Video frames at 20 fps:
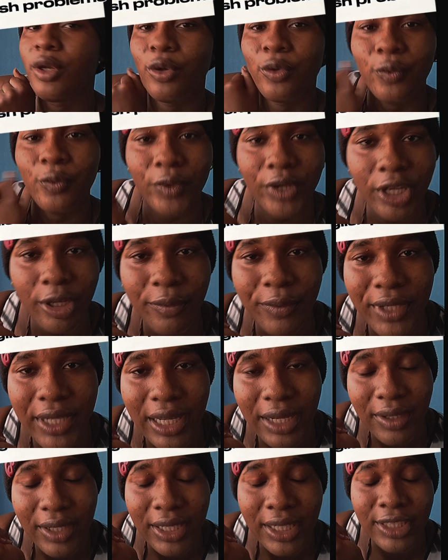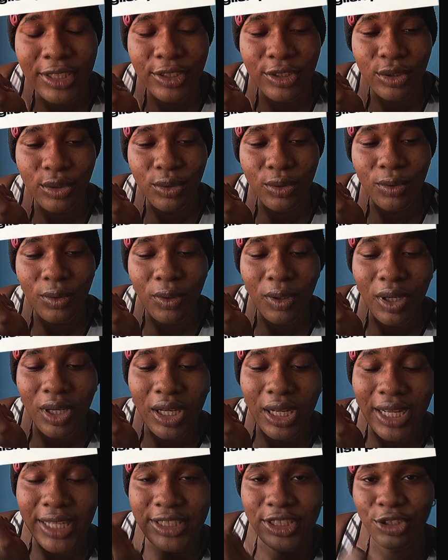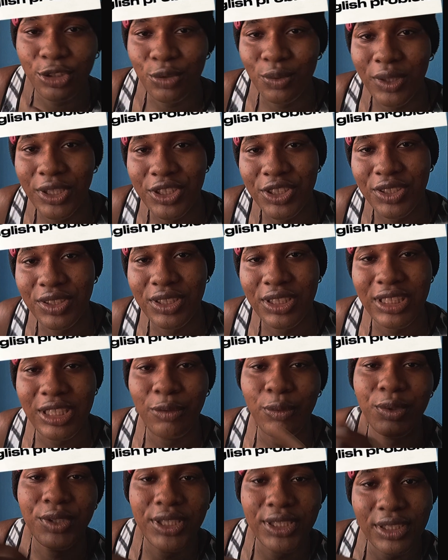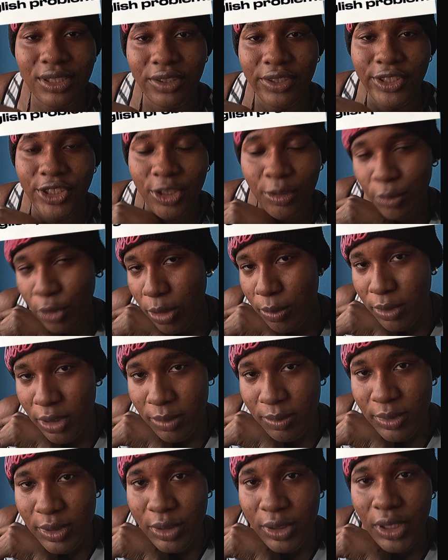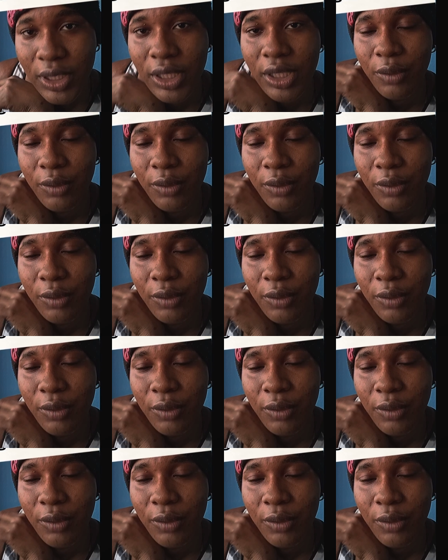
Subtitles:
where I get to ask you questions and we discuss your problems